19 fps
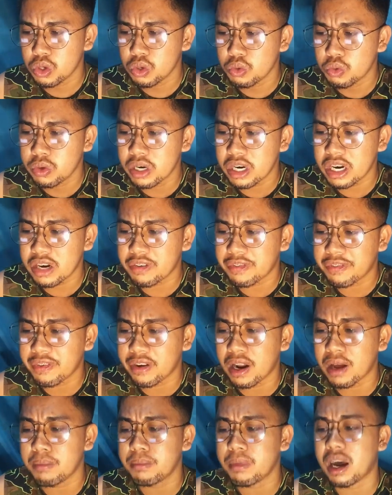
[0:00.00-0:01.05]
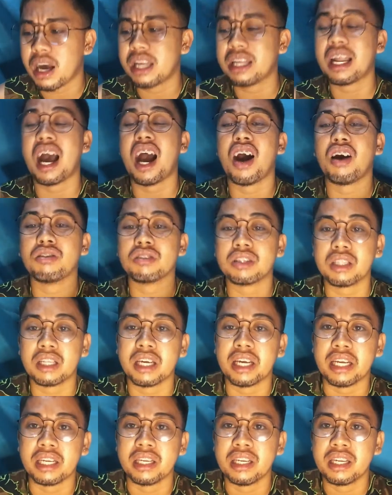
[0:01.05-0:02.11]
Work from an
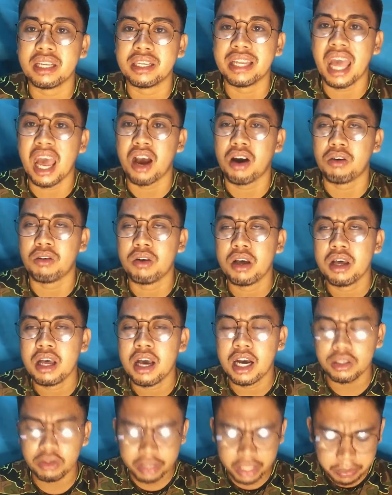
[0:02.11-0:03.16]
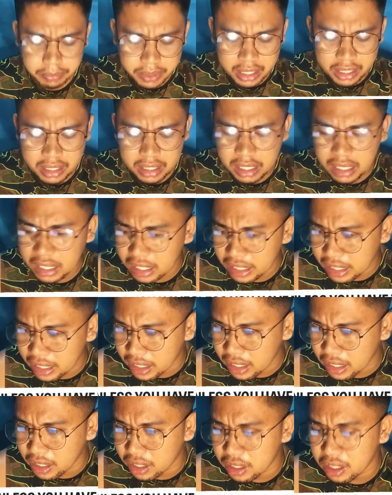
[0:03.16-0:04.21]
outline. Now, as what I've said
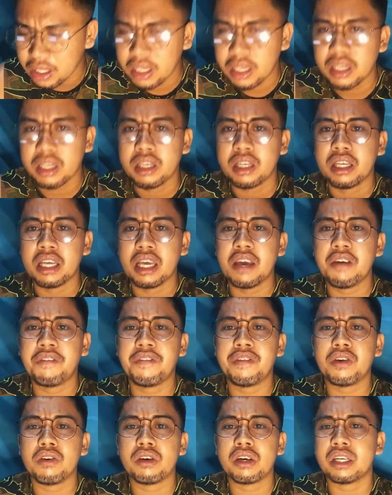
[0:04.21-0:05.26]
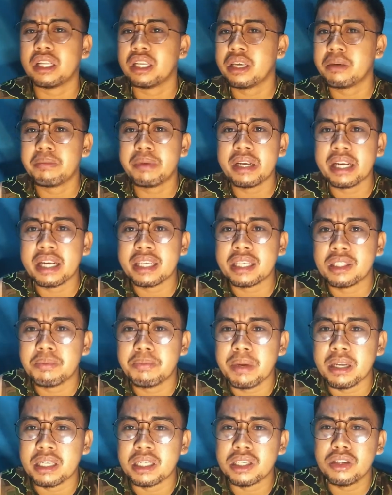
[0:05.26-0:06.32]
earlier, if you are delivering a
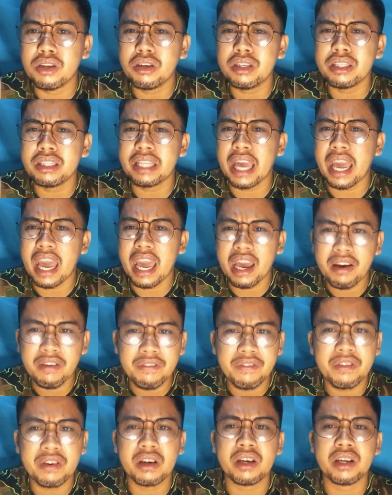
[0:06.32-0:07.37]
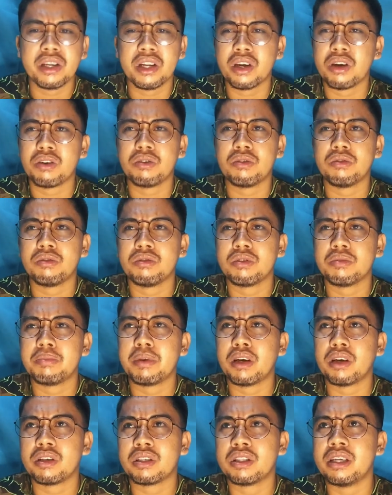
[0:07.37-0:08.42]
speech, don't ever,
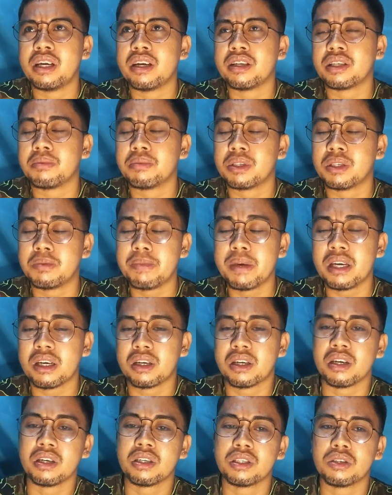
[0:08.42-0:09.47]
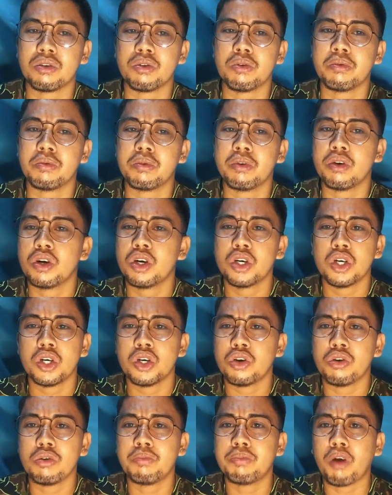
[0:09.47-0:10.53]
because there are some speakers who
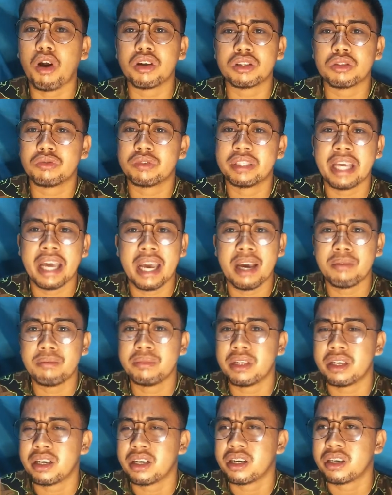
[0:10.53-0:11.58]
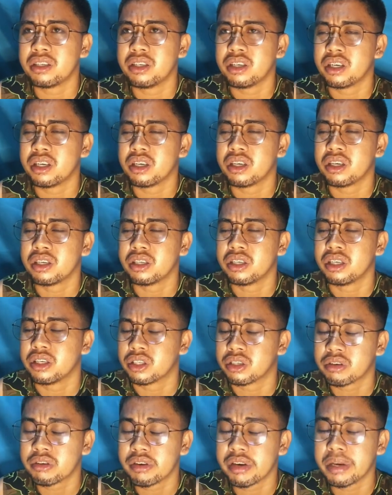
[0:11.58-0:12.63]
brought with them their
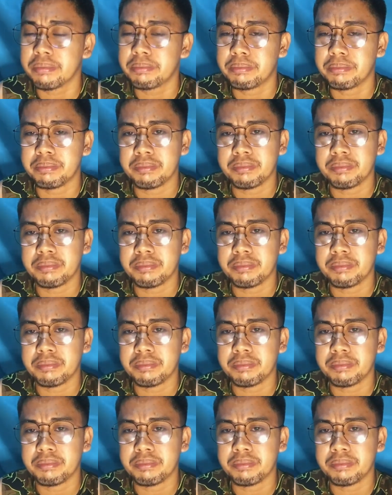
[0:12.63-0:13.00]
script.